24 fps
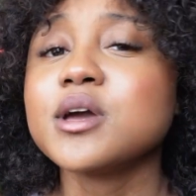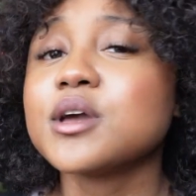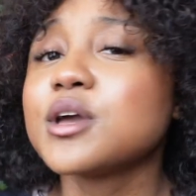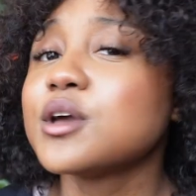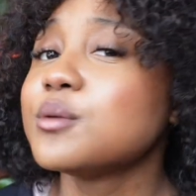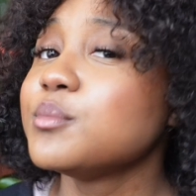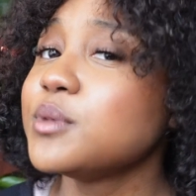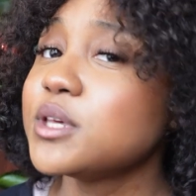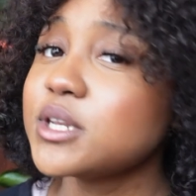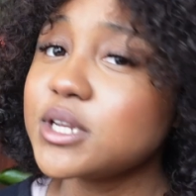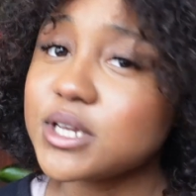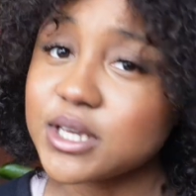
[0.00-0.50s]

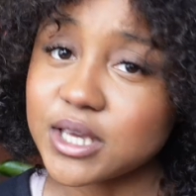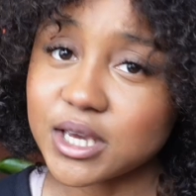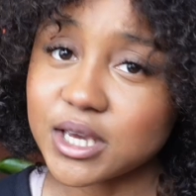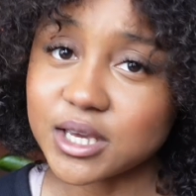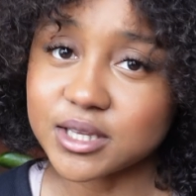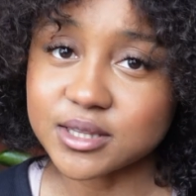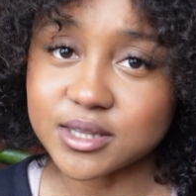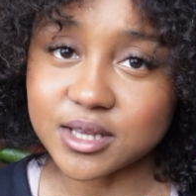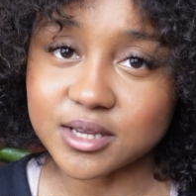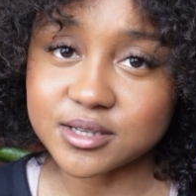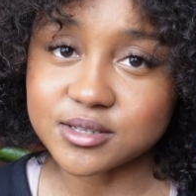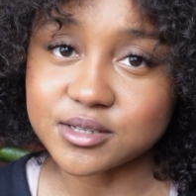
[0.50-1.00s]

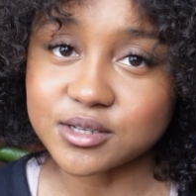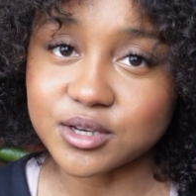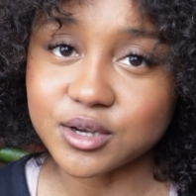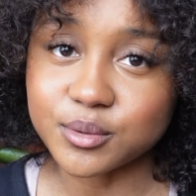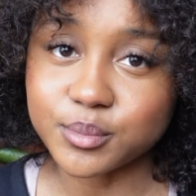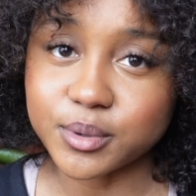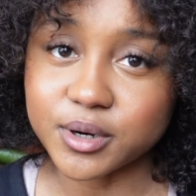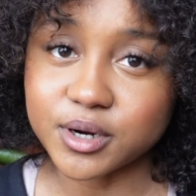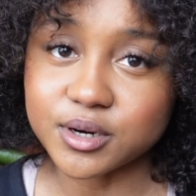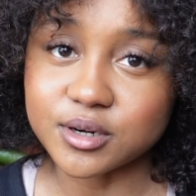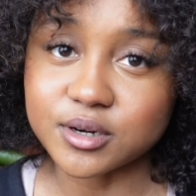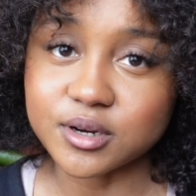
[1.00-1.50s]
Communicate that to your
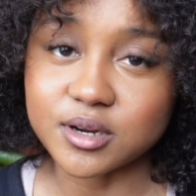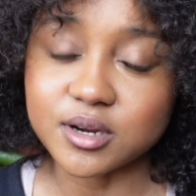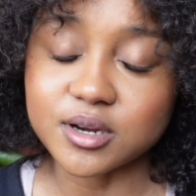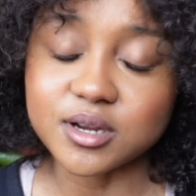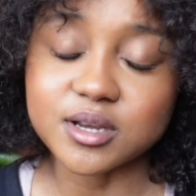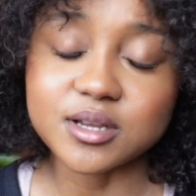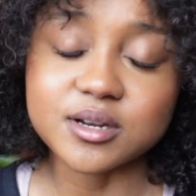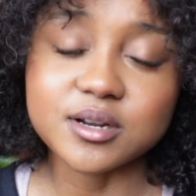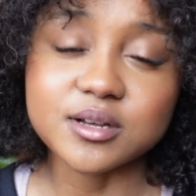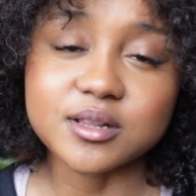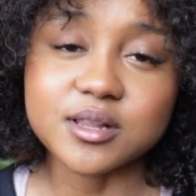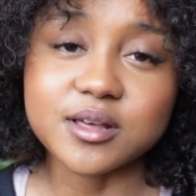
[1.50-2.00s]
partner
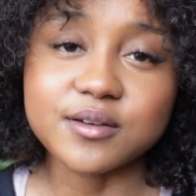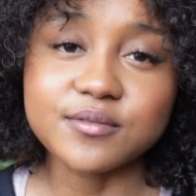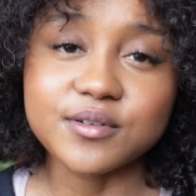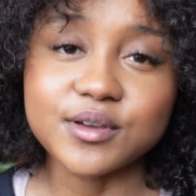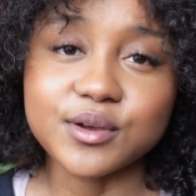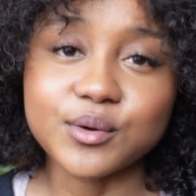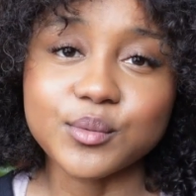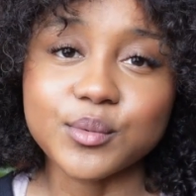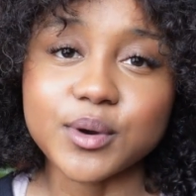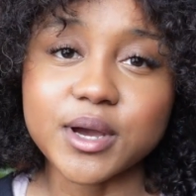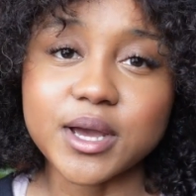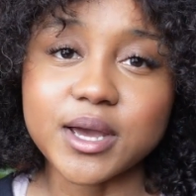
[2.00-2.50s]
in a
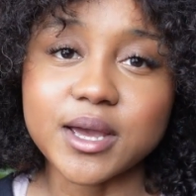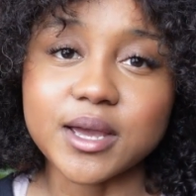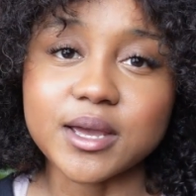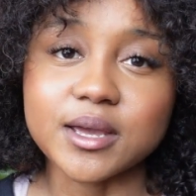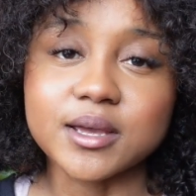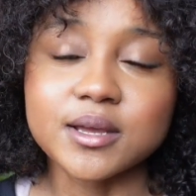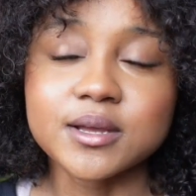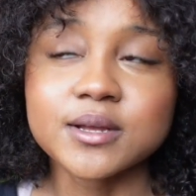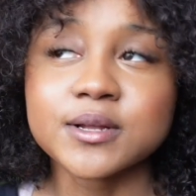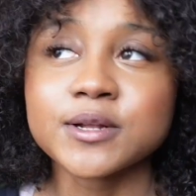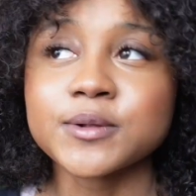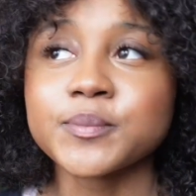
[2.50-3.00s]
loving way,
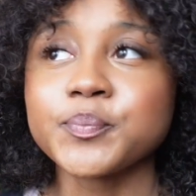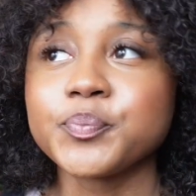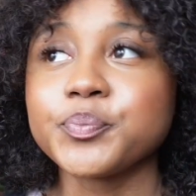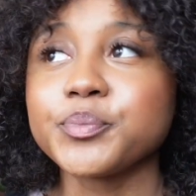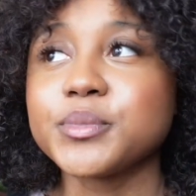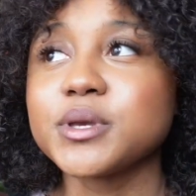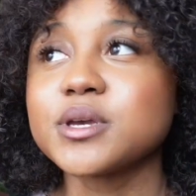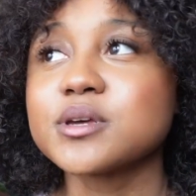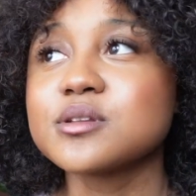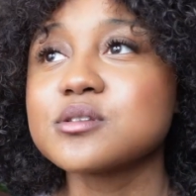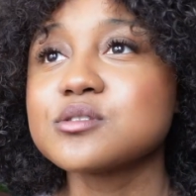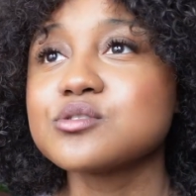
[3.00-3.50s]

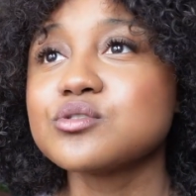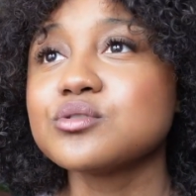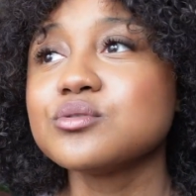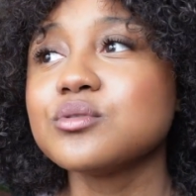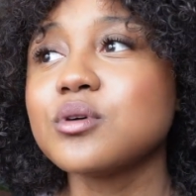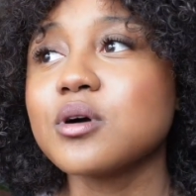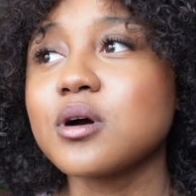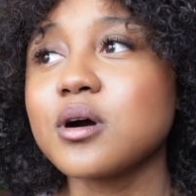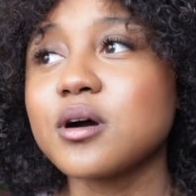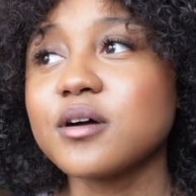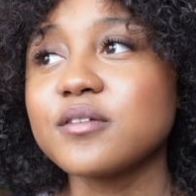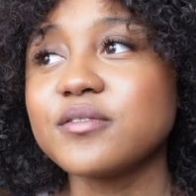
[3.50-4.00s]
because too
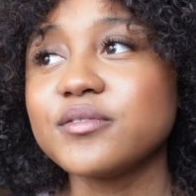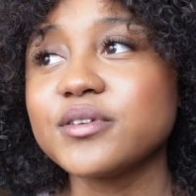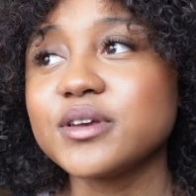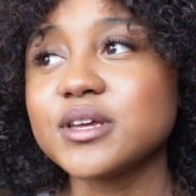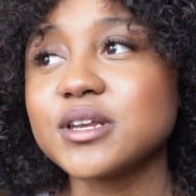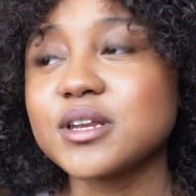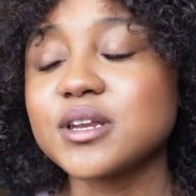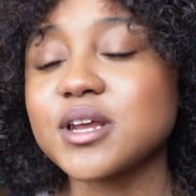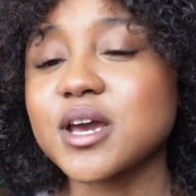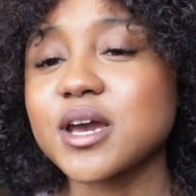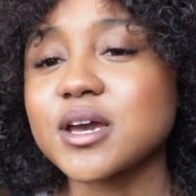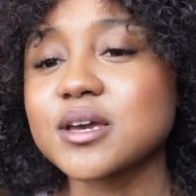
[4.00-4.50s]

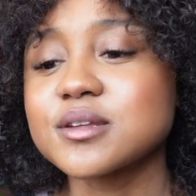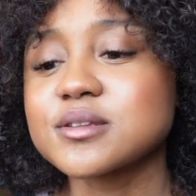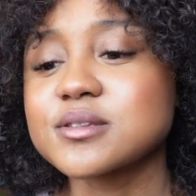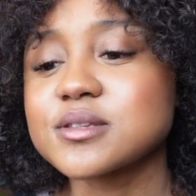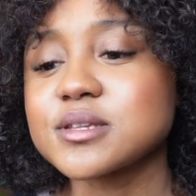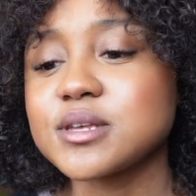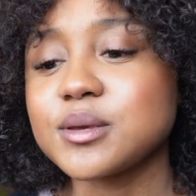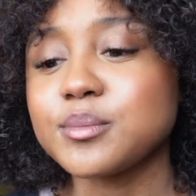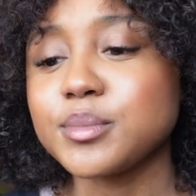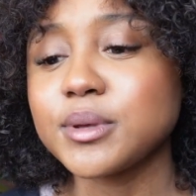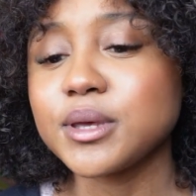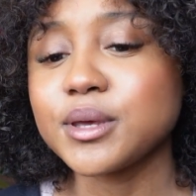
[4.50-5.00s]
often I
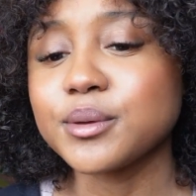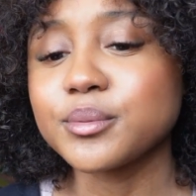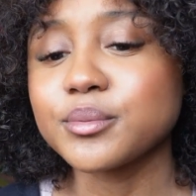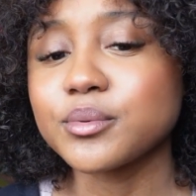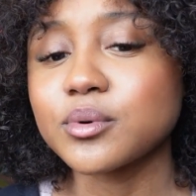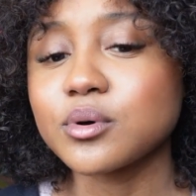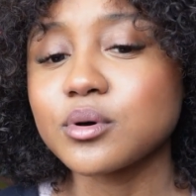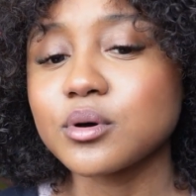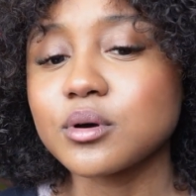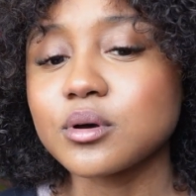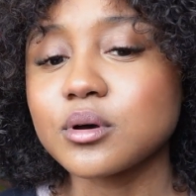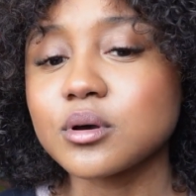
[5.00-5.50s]
see
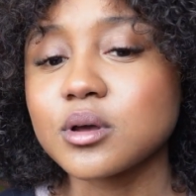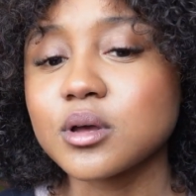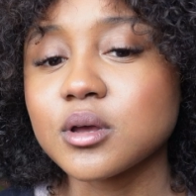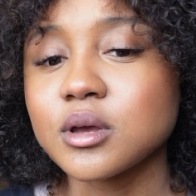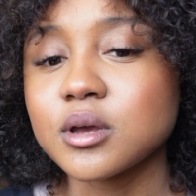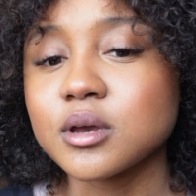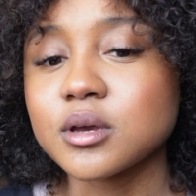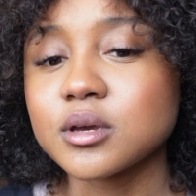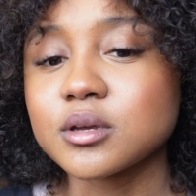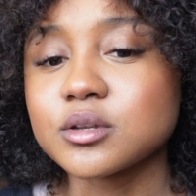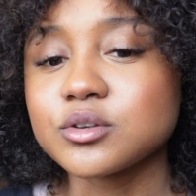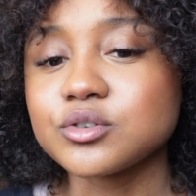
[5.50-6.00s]
people
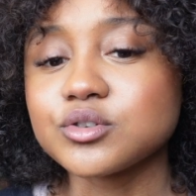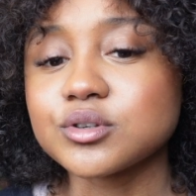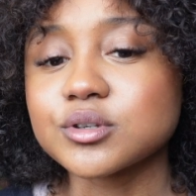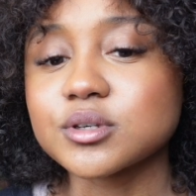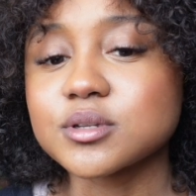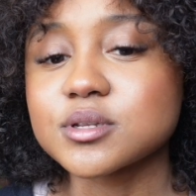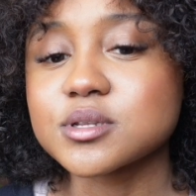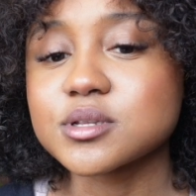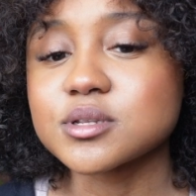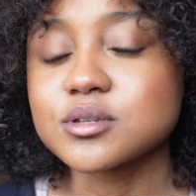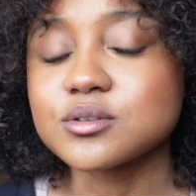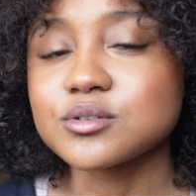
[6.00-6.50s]

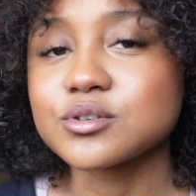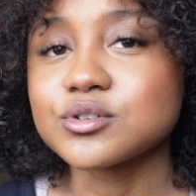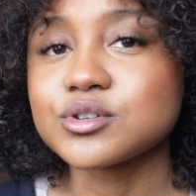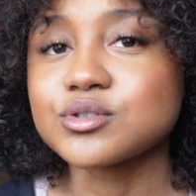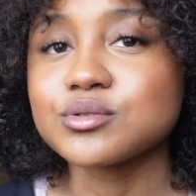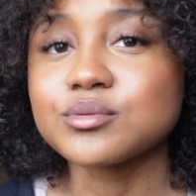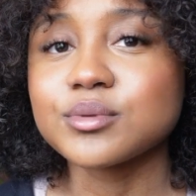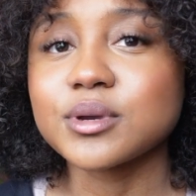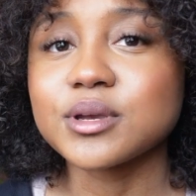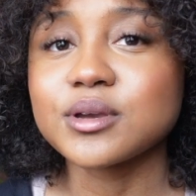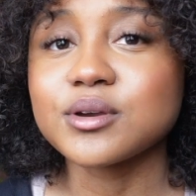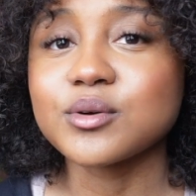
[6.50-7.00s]
just
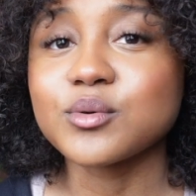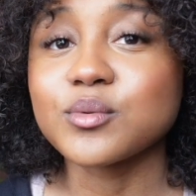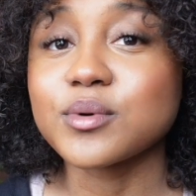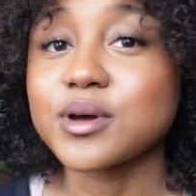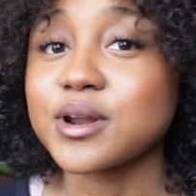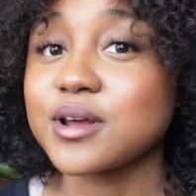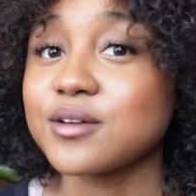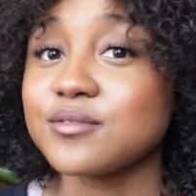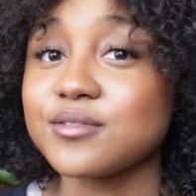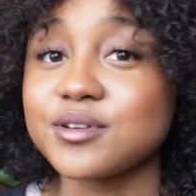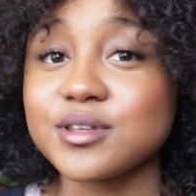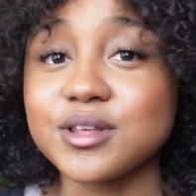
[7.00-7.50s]
doing
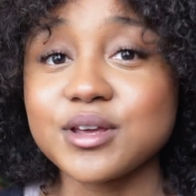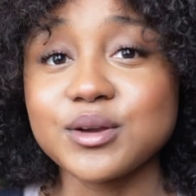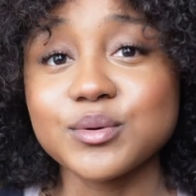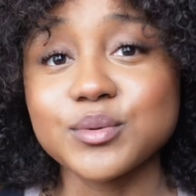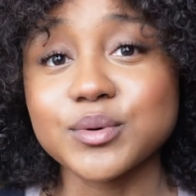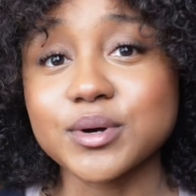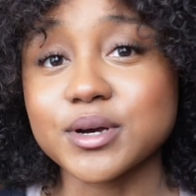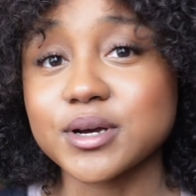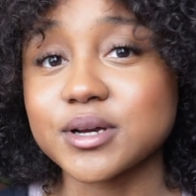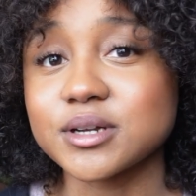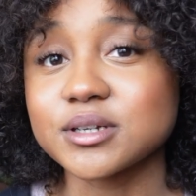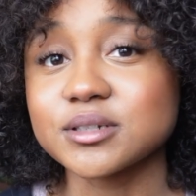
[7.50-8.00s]
whatever they
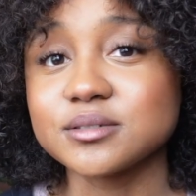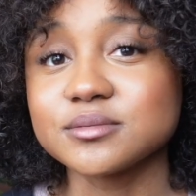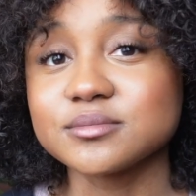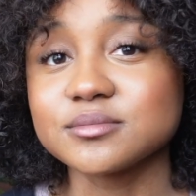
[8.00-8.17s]
want,